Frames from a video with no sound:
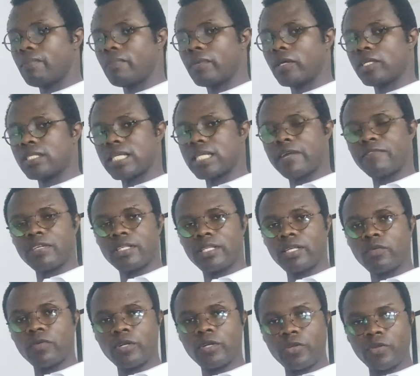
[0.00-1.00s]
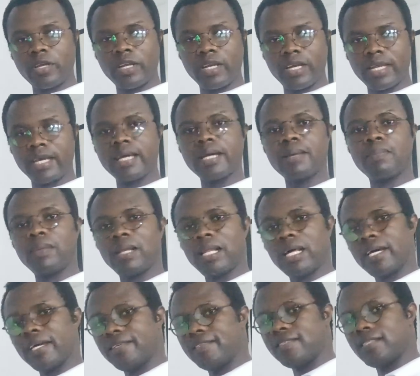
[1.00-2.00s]
because everything we're doing there
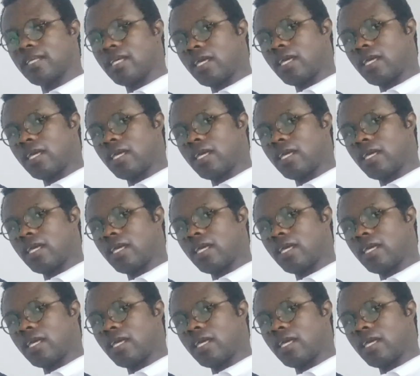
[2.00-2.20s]
applies